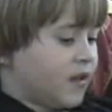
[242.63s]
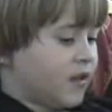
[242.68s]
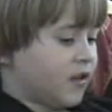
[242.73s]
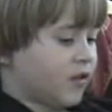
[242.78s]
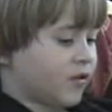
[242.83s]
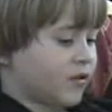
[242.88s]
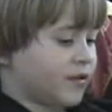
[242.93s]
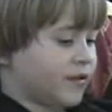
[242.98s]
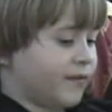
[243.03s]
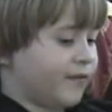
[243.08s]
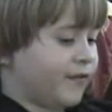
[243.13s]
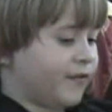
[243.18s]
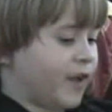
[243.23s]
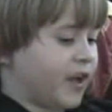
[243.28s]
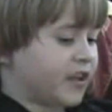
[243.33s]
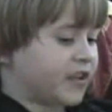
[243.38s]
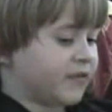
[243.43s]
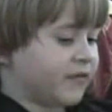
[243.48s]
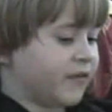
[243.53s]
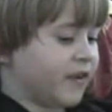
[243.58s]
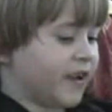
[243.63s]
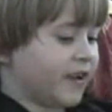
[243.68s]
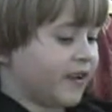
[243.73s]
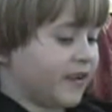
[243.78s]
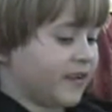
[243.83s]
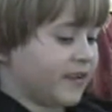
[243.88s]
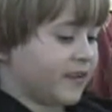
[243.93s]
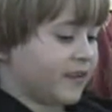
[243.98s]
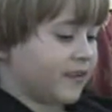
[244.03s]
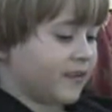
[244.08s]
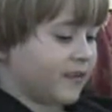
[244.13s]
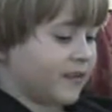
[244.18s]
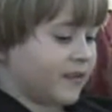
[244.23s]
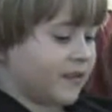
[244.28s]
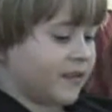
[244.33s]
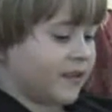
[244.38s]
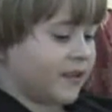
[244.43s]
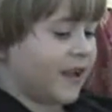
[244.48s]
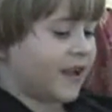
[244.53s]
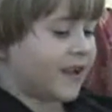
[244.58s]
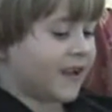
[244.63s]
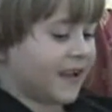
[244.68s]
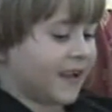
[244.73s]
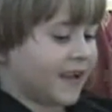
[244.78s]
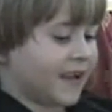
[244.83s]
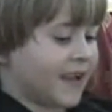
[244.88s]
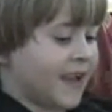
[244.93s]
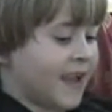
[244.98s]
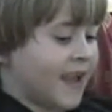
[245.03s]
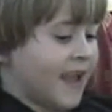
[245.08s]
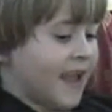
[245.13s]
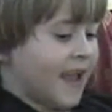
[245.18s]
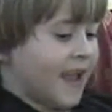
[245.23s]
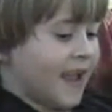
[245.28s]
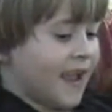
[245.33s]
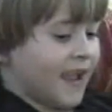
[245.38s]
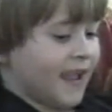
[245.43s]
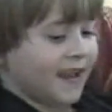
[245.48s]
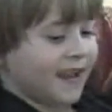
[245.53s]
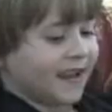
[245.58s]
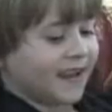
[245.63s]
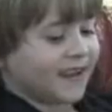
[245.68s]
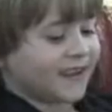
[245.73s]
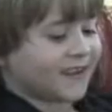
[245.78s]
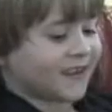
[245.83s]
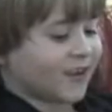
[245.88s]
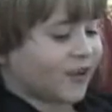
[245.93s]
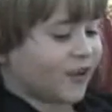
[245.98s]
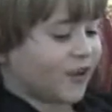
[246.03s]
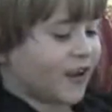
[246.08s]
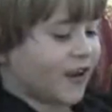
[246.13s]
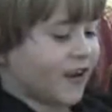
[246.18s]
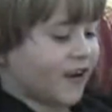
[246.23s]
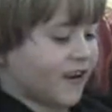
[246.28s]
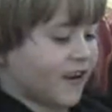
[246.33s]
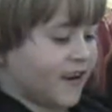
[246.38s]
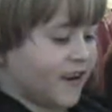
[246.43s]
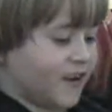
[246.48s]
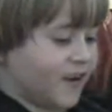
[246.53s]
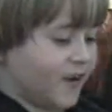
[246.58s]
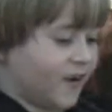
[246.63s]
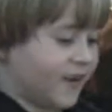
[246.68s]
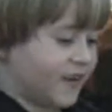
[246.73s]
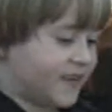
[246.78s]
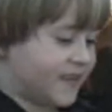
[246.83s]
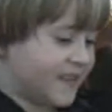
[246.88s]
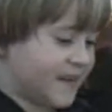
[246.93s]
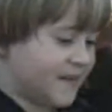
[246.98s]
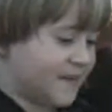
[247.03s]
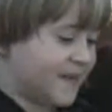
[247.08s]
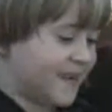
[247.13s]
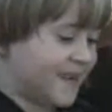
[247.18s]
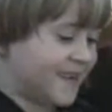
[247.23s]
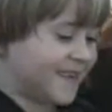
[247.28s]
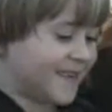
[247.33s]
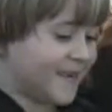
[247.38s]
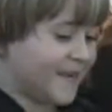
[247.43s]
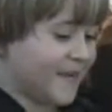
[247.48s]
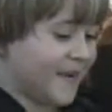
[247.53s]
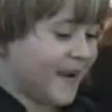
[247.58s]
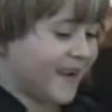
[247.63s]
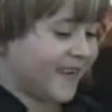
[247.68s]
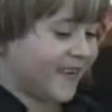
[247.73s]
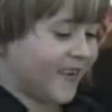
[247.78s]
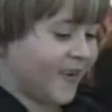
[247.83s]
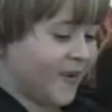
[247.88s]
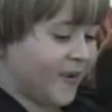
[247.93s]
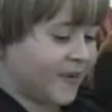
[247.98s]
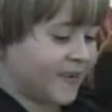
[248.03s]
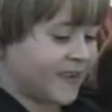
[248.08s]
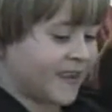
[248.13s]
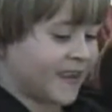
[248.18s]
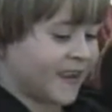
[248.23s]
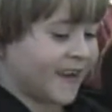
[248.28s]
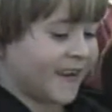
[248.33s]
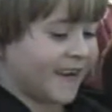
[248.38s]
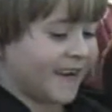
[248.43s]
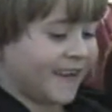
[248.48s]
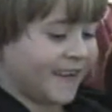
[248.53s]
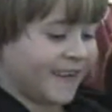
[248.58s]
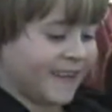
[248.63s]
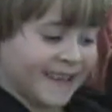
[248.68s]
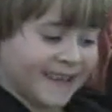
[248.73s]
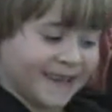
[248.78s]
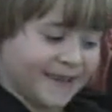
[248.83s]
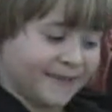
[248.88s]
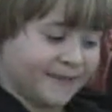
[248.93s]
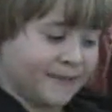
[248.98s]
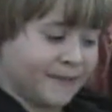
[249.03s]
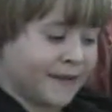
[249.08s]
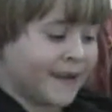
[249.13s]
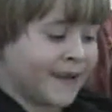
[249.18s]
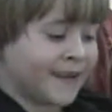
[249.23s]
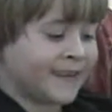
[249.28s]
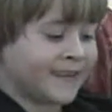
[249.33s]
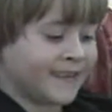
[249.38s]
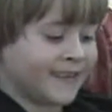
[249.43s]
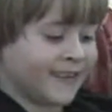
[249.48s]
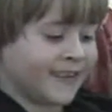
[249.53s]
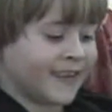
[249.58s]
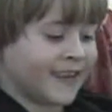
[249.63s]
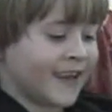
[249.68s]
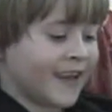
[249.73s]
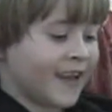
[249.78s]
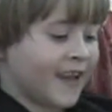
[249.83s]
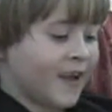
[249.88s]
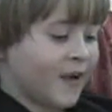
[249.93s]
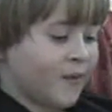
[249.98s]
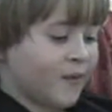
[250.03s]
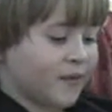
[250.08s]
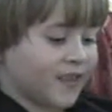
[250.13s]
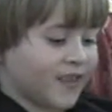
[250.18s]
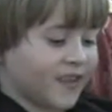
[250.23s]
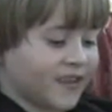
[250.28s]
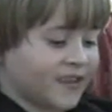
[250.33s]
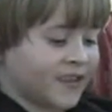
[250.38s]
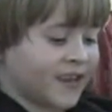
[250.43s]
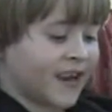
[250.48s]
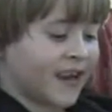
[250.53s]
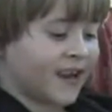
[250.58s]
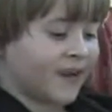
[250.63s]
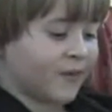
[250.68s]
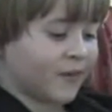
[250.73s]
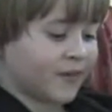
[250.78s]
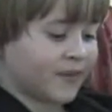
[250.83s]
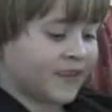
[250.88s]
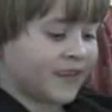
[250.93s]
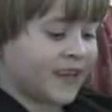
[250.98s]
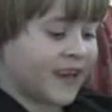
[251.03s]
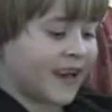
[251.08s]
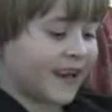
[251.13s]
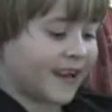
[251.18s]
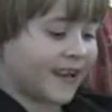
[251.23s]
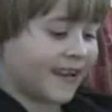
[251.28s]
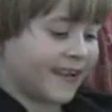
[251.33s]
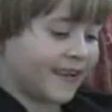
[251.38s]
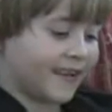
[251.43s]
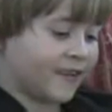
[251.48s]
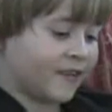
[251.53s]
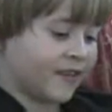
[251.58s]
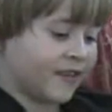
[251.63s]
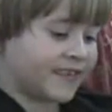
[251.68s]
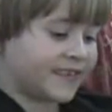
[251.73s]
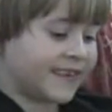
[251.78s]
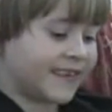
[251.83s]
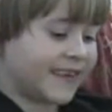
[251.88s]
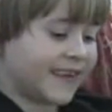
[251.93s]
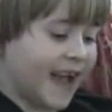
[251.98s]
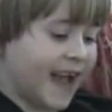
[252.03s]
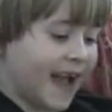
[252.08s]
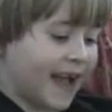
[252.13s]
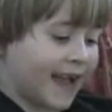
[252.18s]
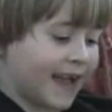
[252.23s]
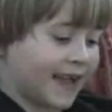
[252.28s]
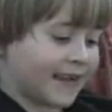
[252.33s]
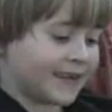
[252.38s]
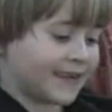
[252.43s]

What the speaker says: There was a flash of lightning, and in its glare I noticed that Mr. Monroe was carrying a little bundle with tiny glistening eyes.